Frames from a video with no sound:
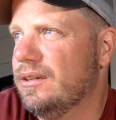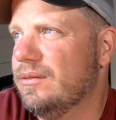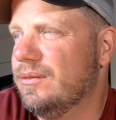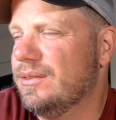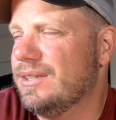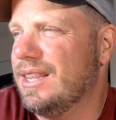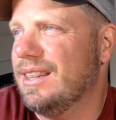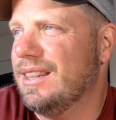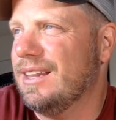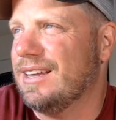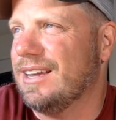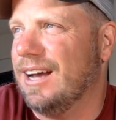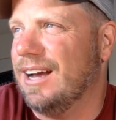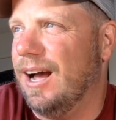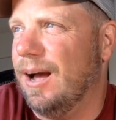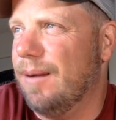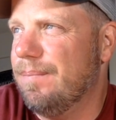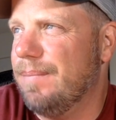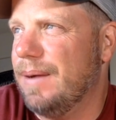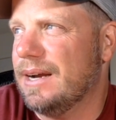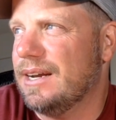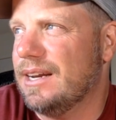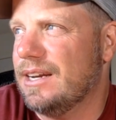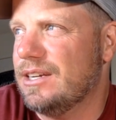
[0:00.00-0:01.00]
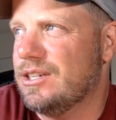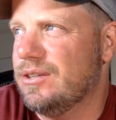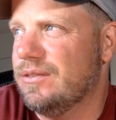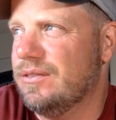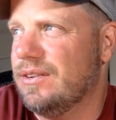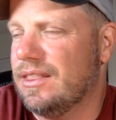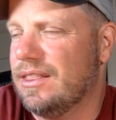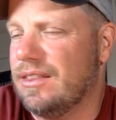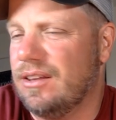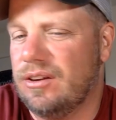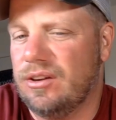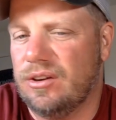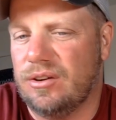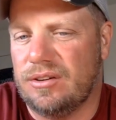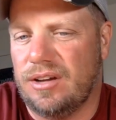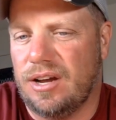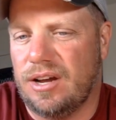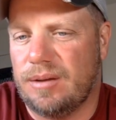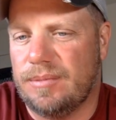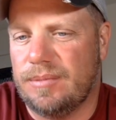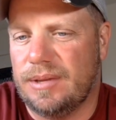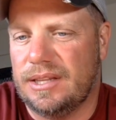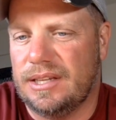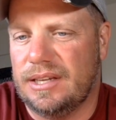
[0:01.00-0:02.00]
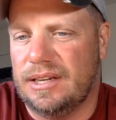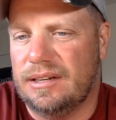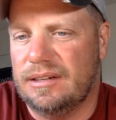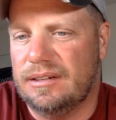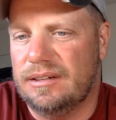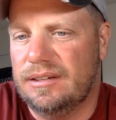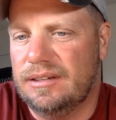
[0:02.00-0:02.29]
Was that the compact SUV? I thought you were talking about that.